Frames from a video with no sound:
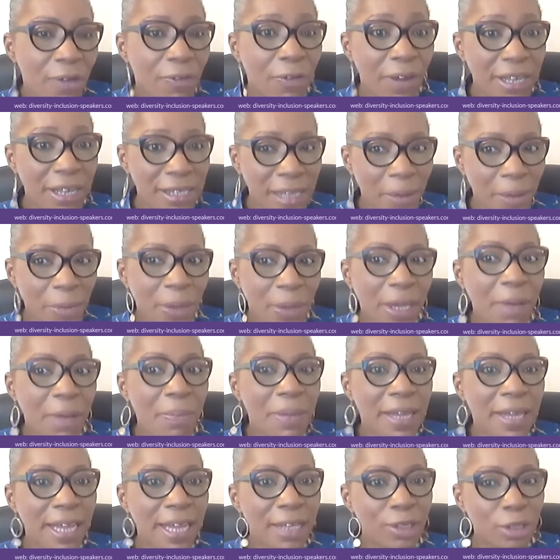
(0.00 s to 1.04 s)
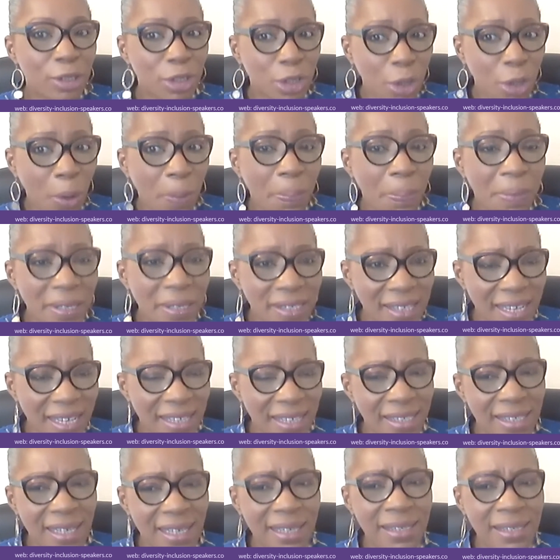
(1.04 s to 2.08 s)
For example, we can begin to show
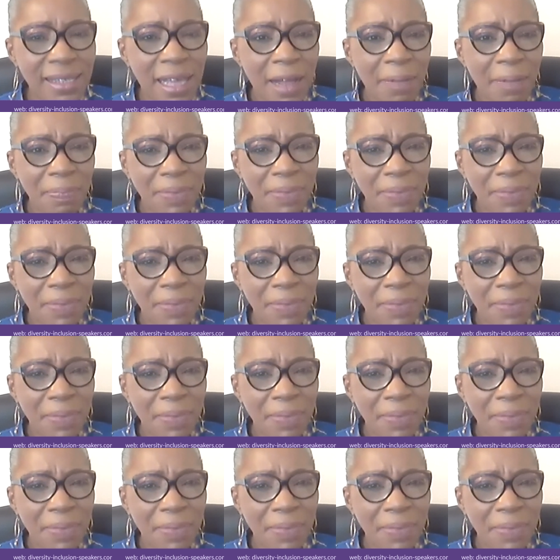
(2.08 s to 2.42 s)
businesses